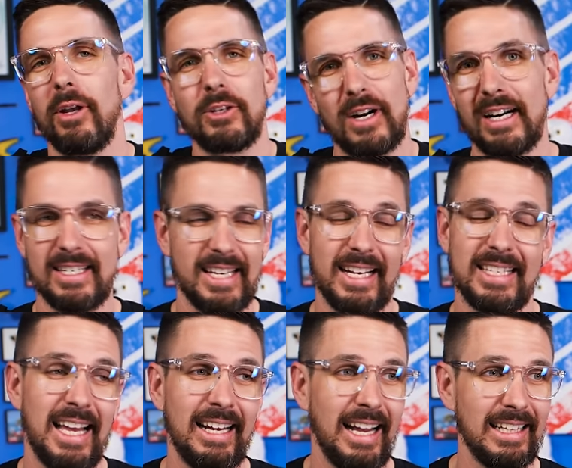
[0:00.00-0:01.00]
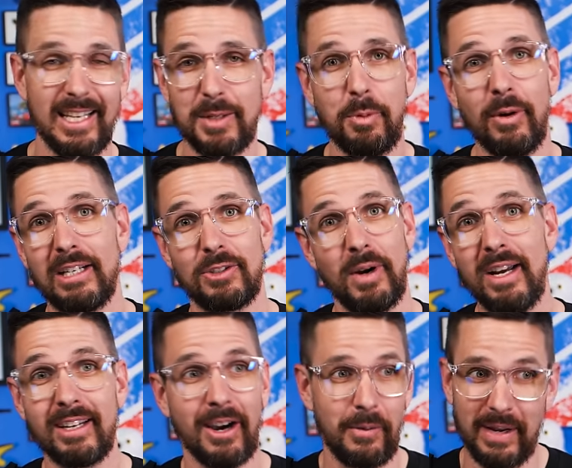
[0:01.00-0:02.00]
really trying to say is that at this point,
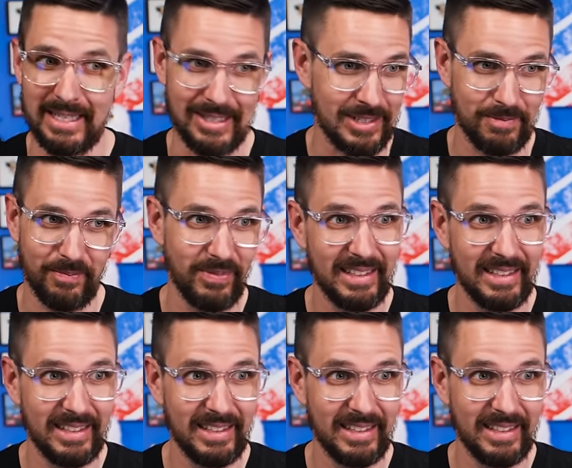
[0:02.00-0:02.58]
Draco is